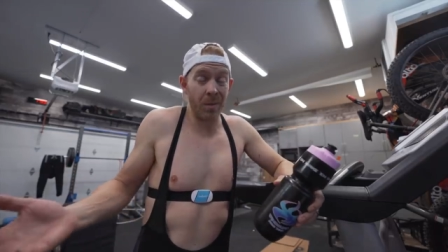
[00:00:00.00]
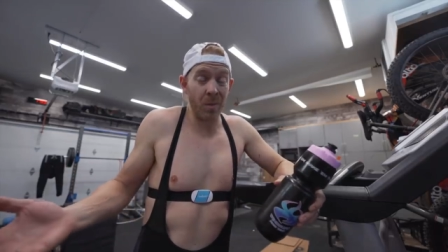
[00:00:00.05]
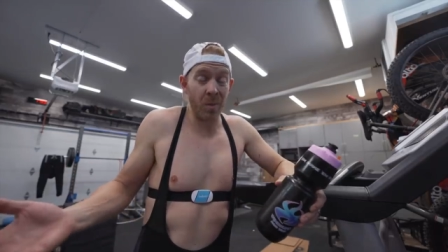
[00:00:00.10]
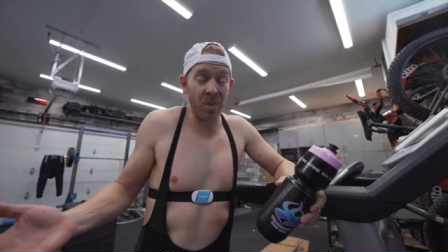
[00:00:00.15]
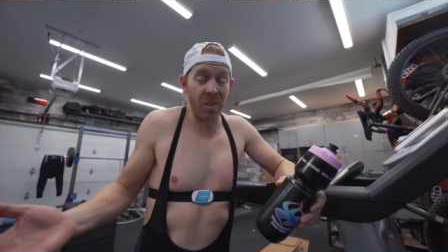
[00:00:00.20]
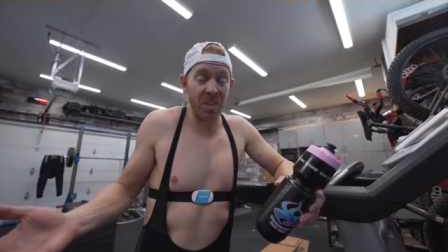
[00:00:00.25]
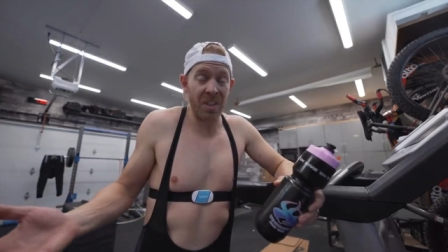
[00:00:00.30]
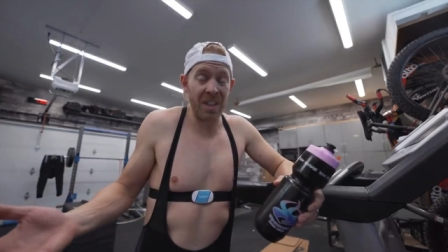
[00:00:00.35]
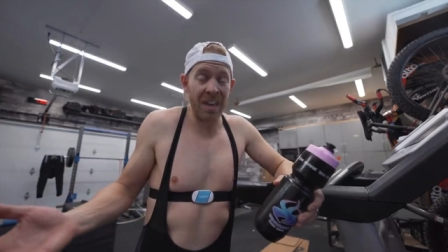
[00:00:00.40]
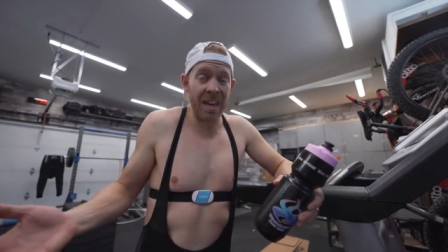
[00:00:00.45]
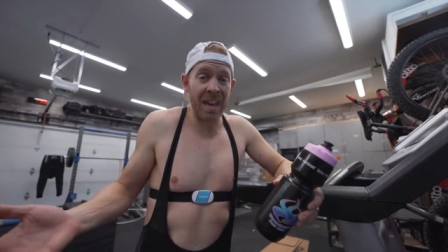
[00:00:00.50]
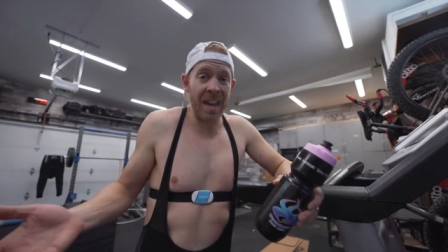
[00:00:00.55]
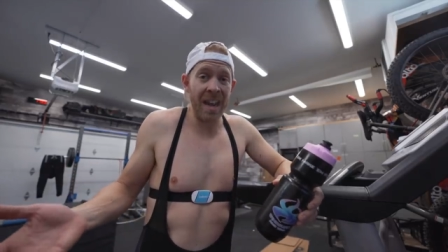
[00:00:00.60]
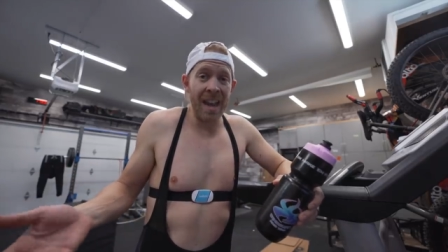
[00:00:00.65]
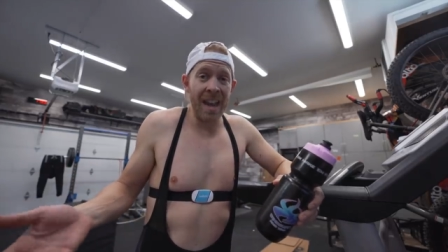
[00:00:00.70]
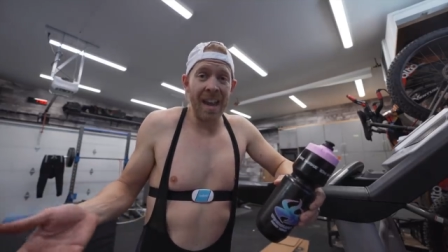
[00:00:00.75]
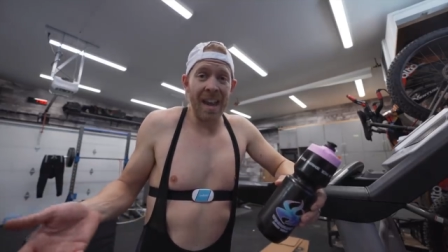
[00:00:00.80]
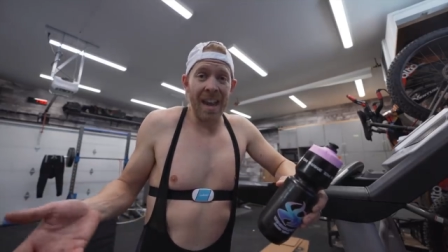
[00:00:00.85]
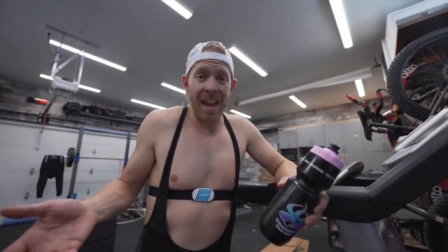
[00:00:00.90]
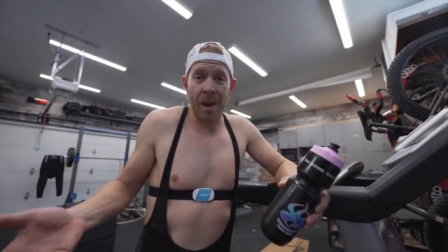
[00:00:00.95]
and we'll see
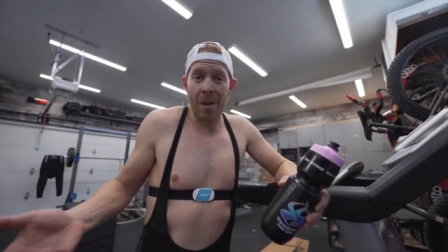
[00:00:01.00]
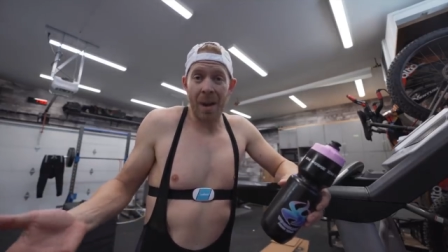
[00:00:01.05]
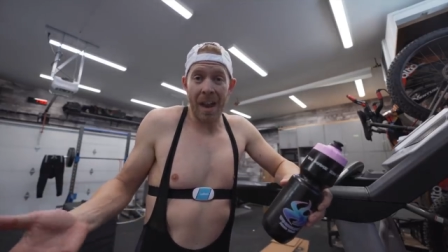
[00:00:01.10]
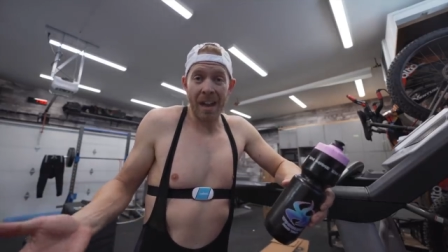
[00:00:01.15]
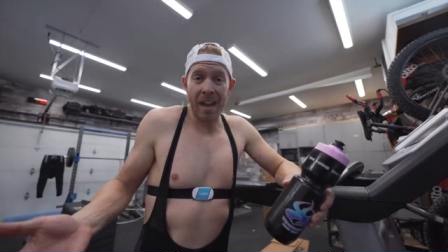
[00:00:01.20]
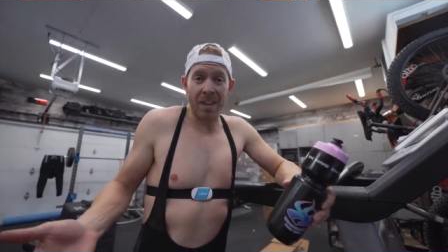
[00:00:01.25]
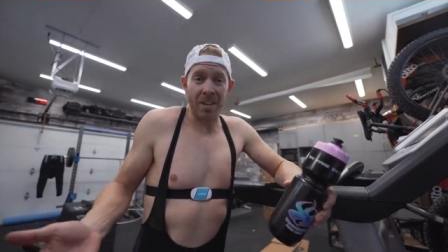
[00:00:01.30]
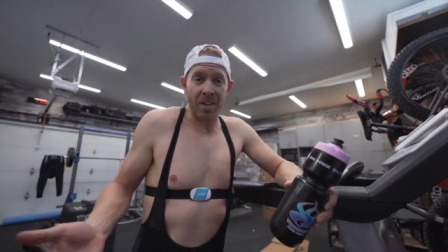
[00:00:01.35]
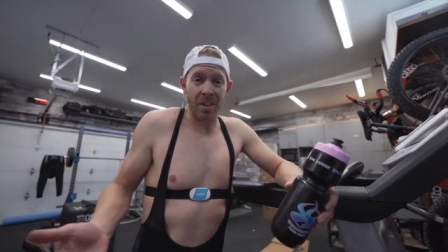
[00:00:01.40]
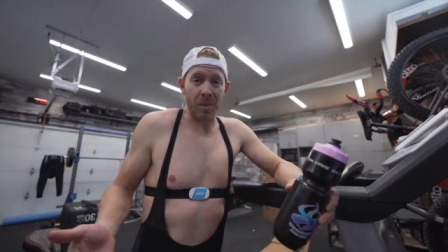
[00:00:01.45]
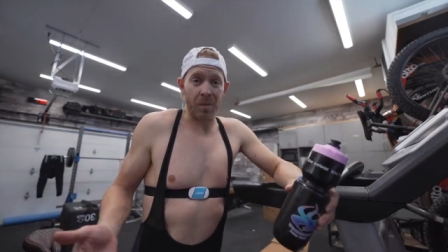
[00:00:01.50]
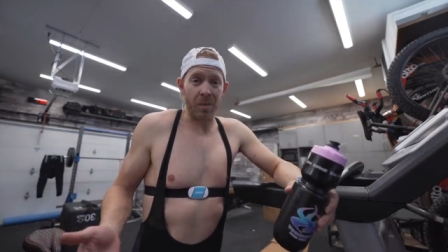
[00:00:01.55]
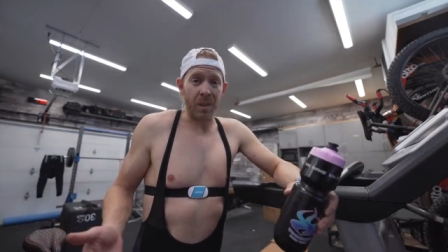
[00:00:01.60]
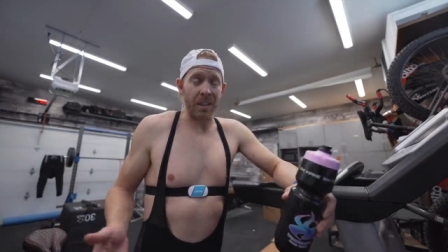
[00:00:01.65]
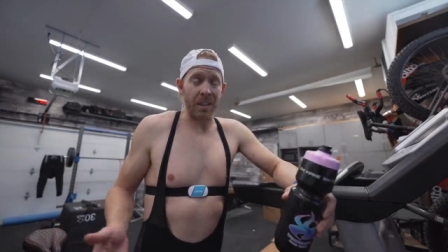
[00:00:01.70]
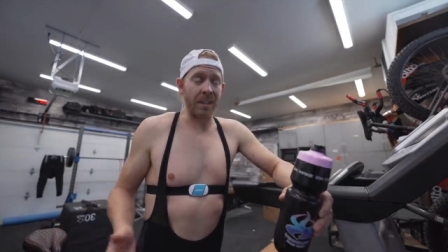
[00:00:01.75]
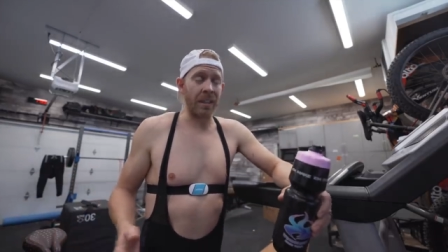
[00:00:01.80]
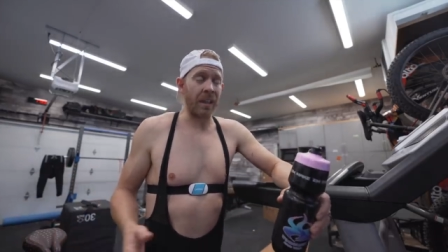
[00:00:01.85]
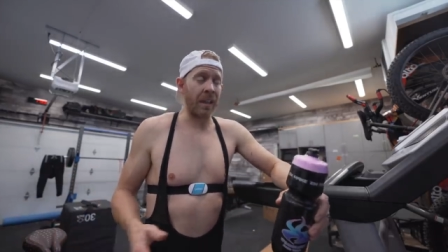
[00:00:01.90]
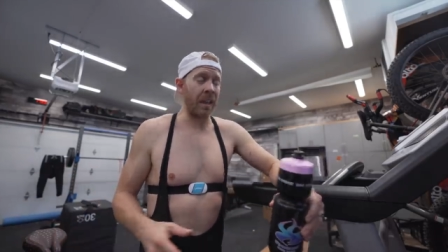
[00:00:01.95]
how accurate it
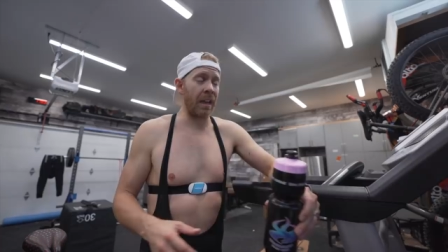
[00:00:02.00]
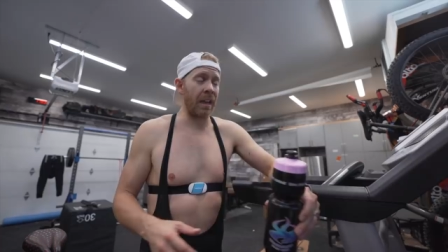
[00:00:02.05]
was.